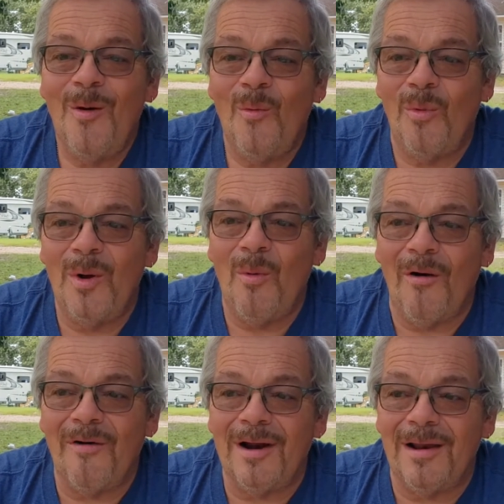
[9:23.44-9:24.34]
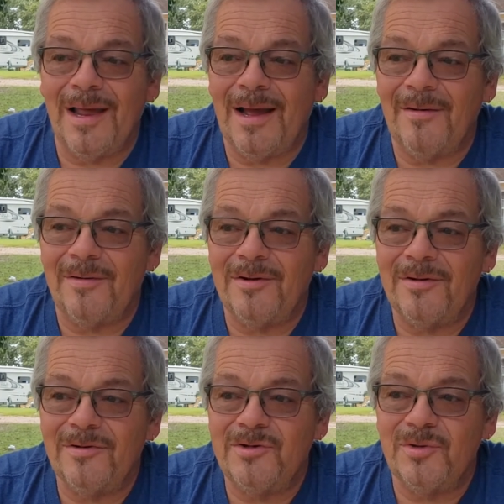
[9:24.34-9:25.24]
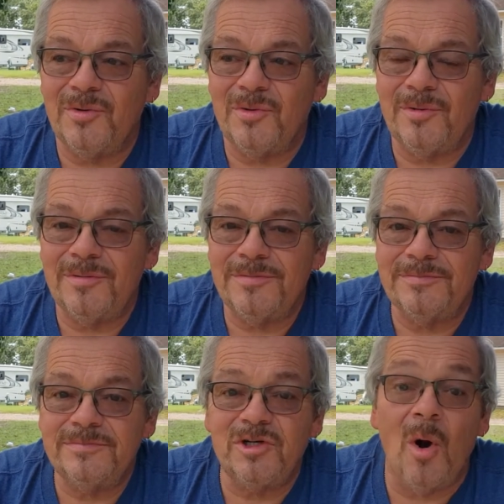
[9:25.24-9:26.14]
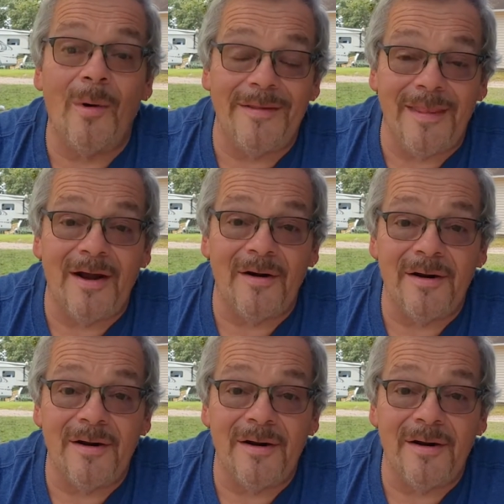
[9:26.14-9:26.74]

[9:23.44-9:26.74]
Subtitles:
we weren't allowed to go in there